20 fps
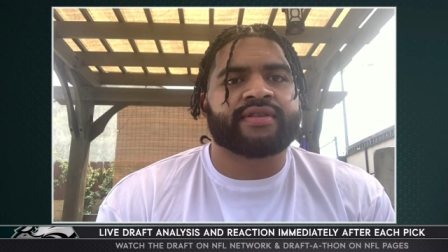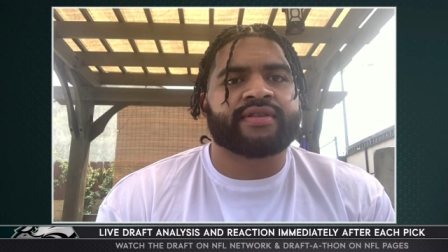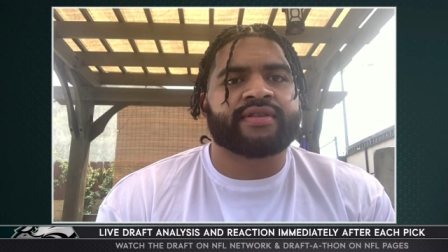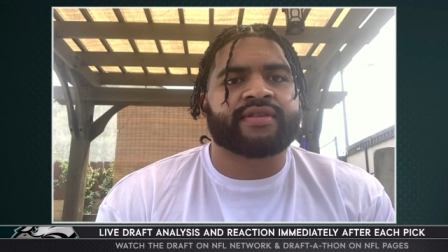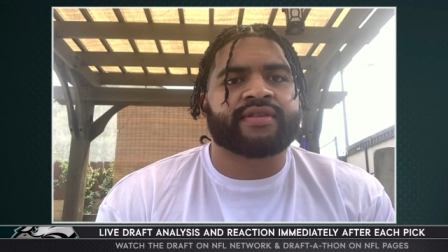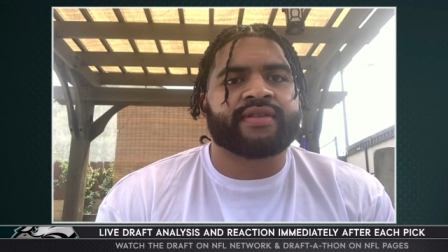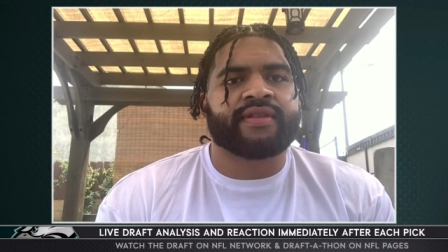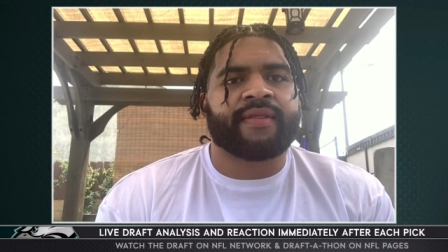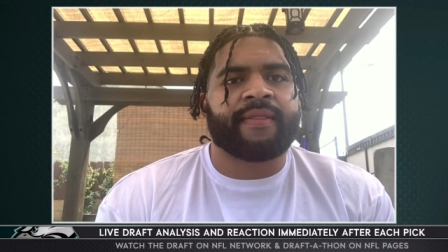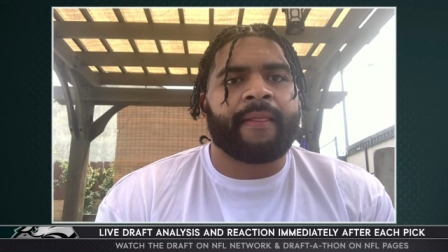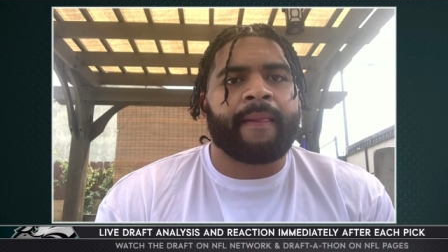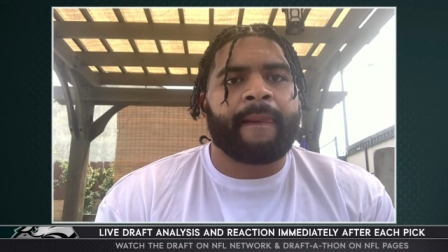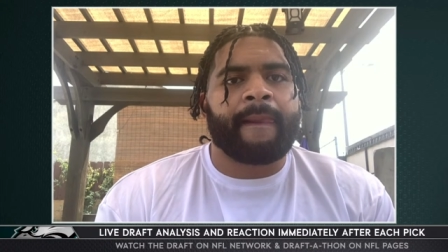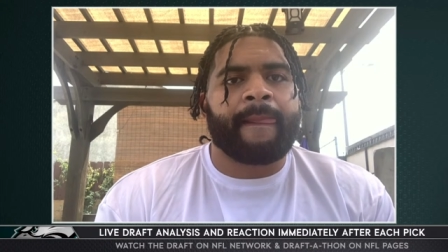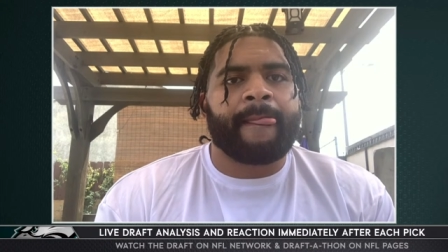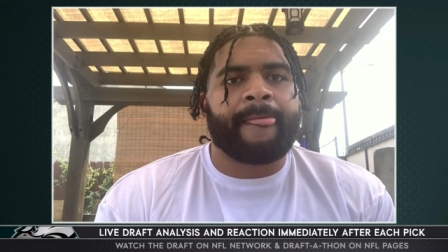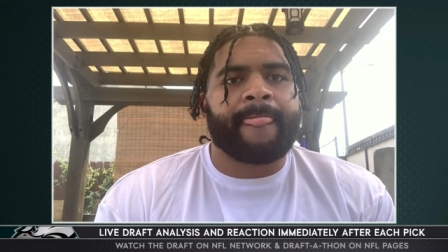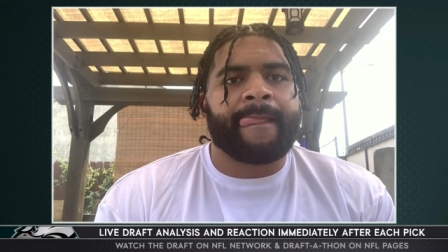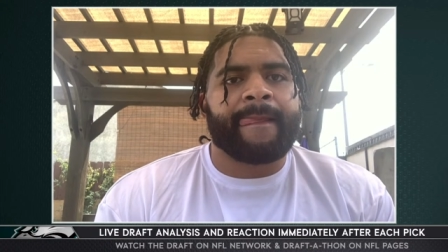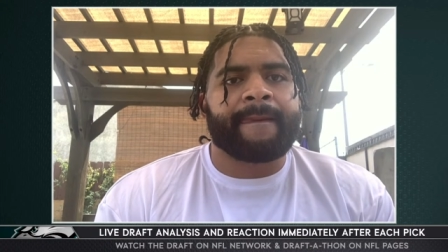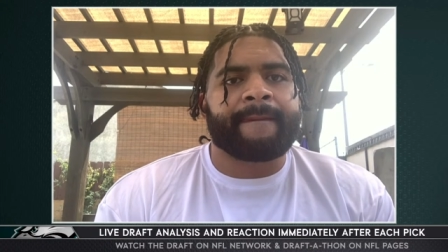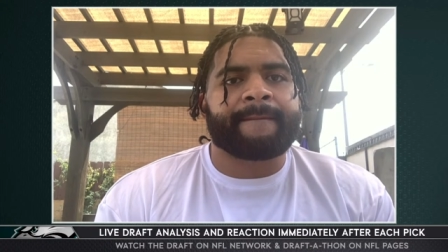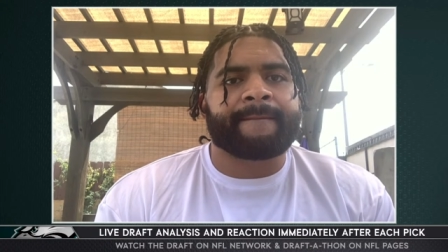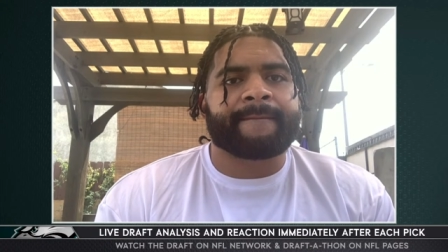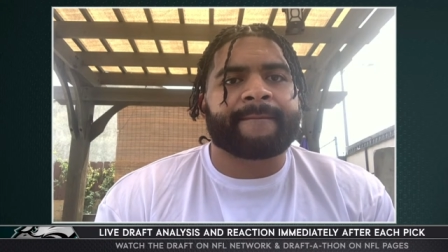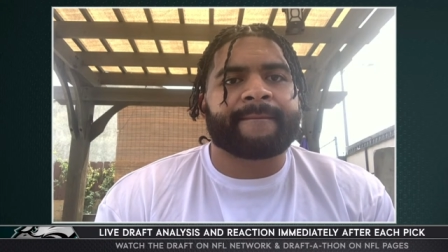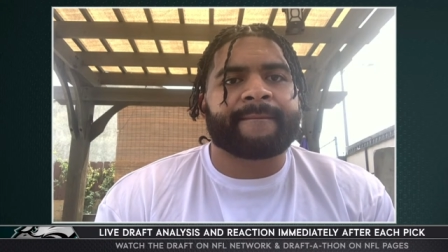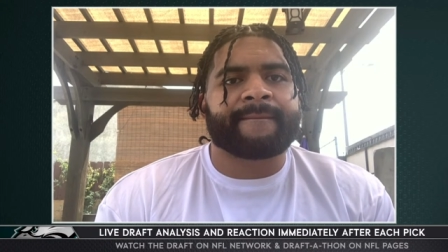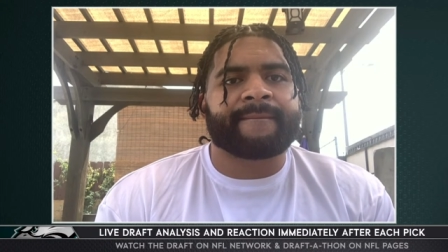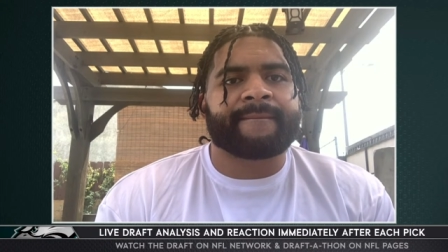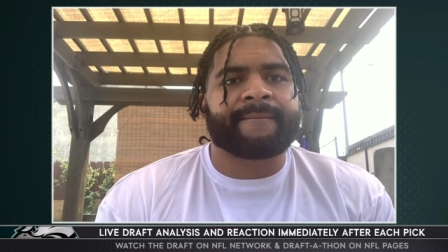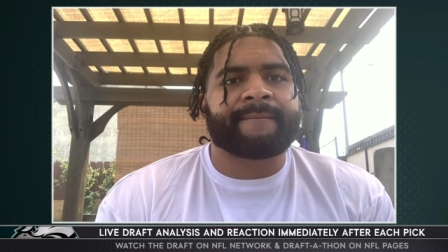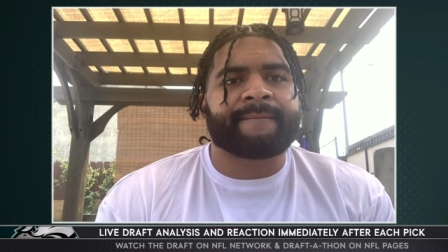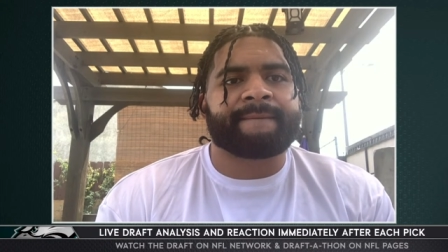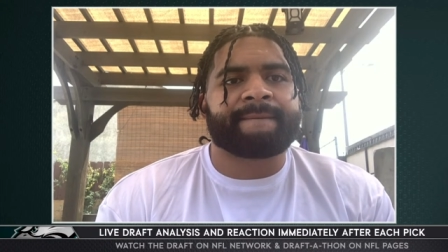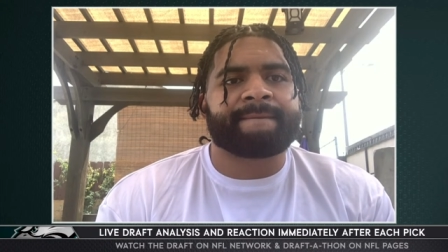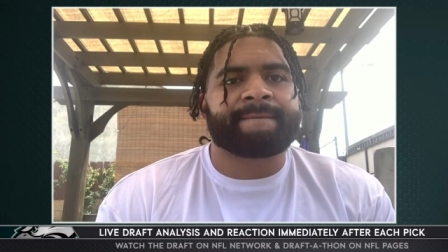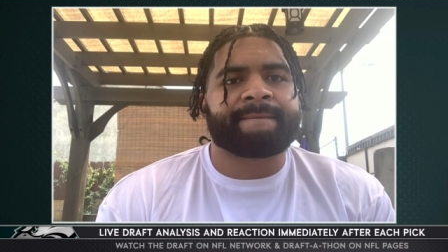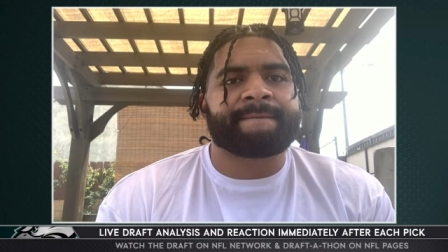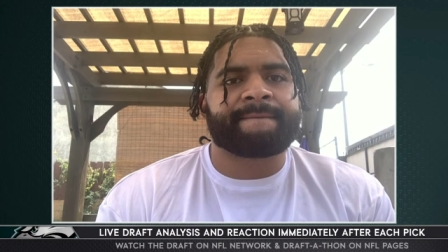what did that teach you about
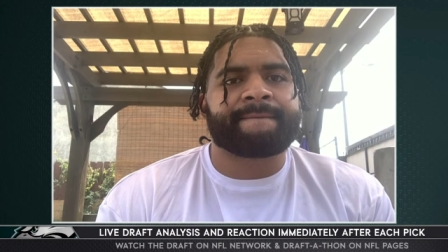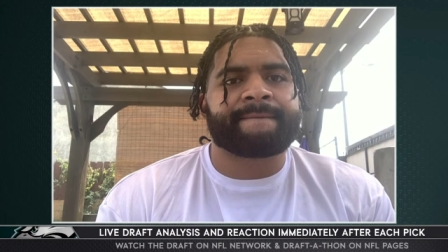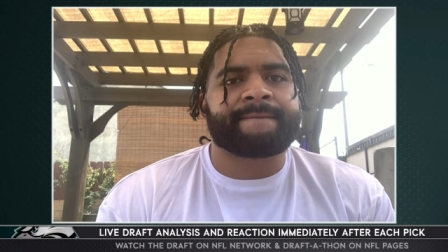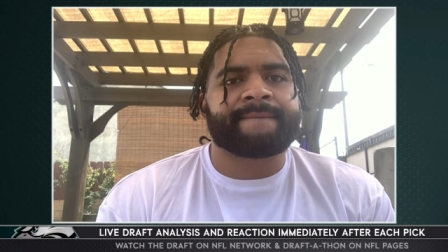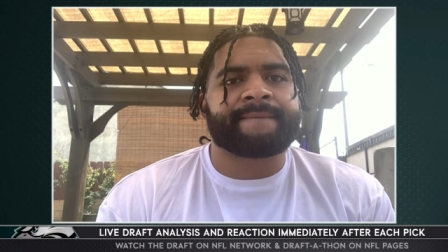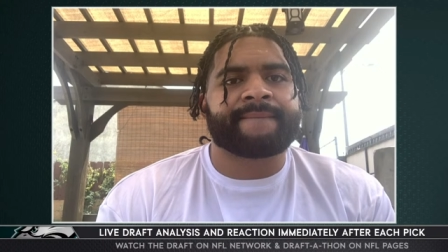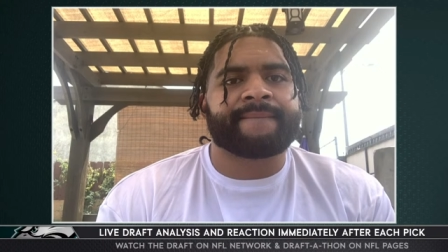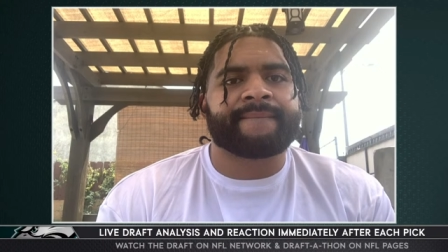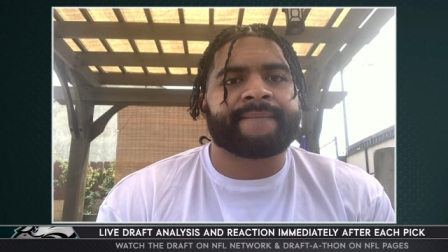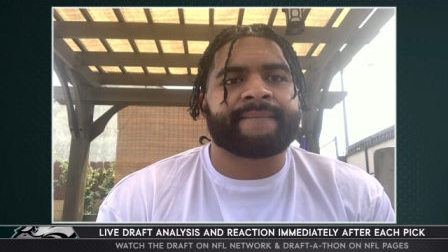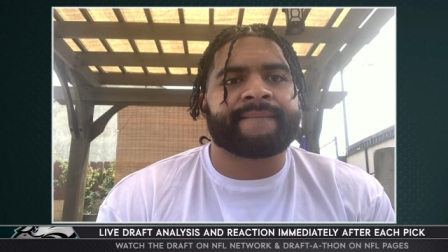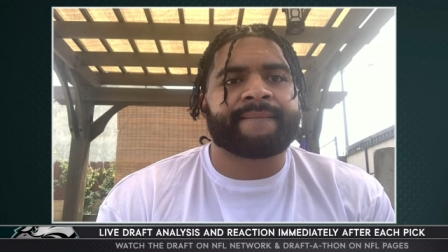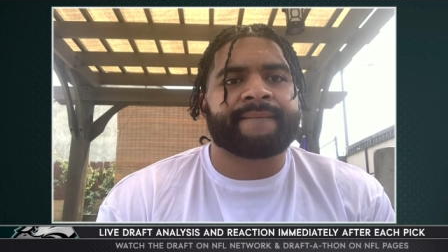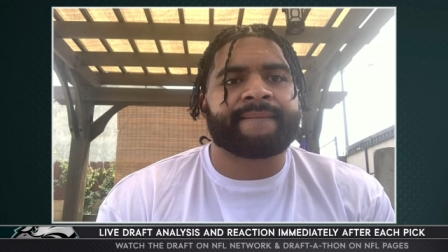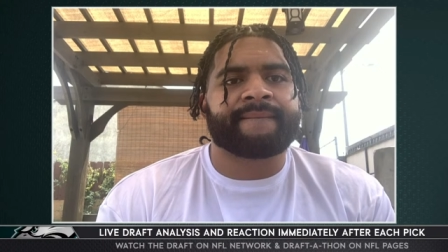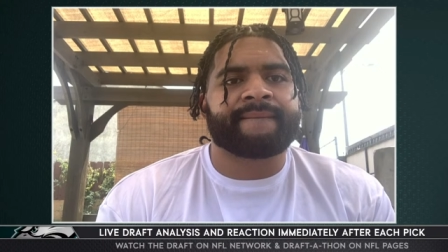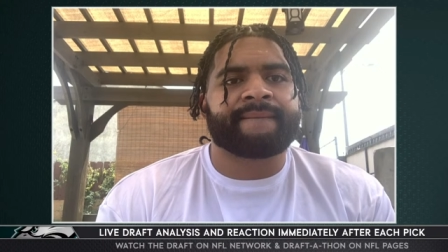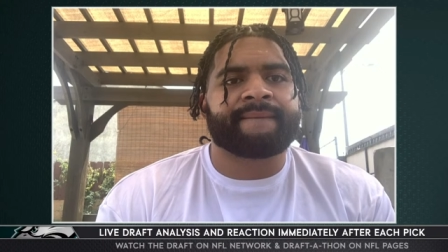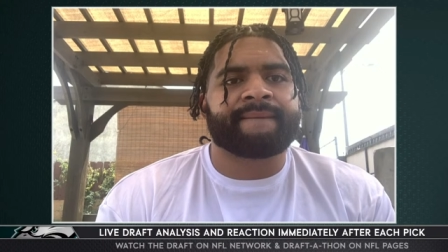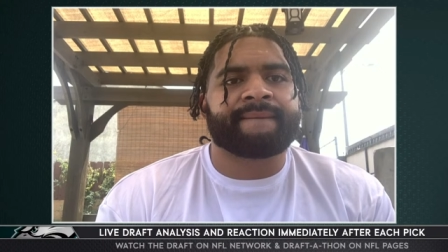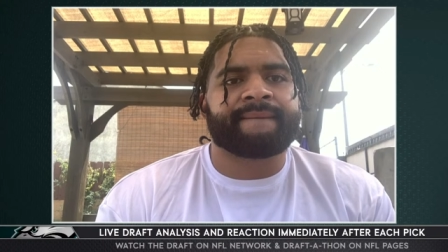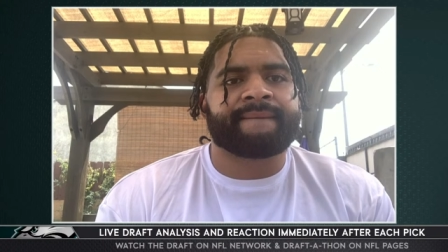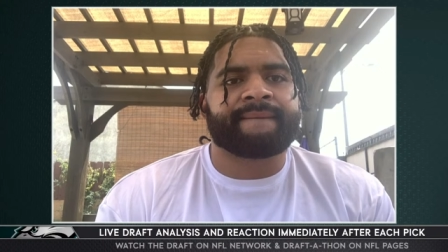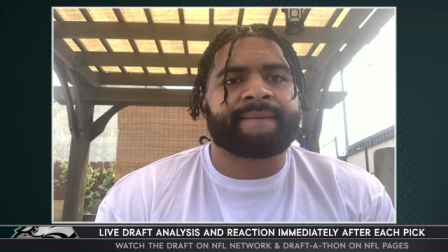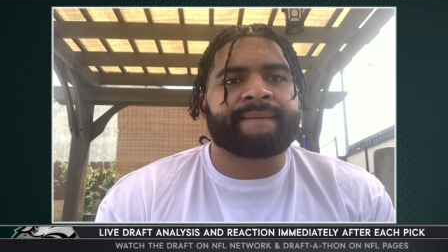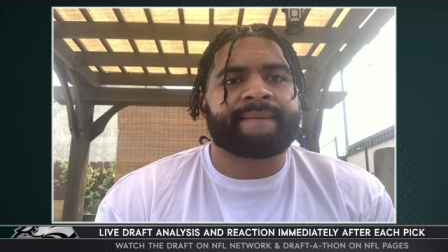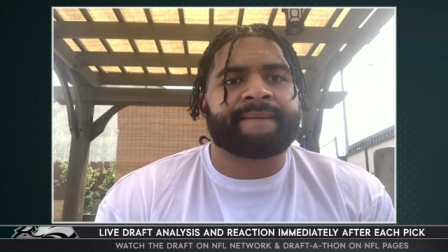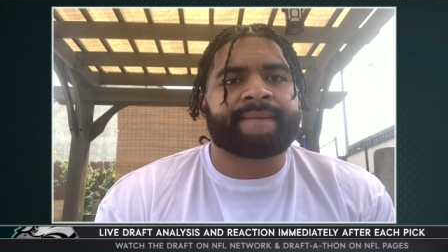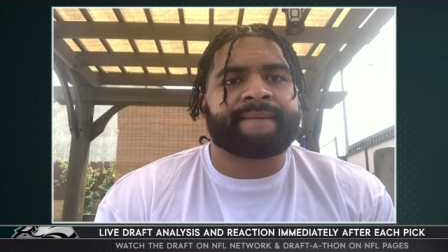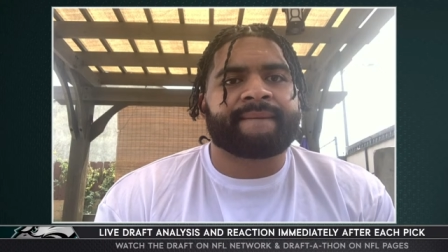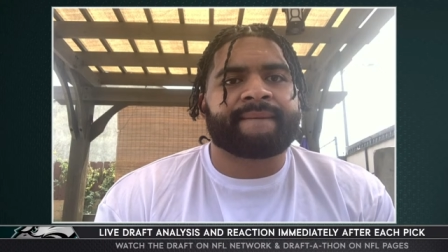playing uh, defensive line?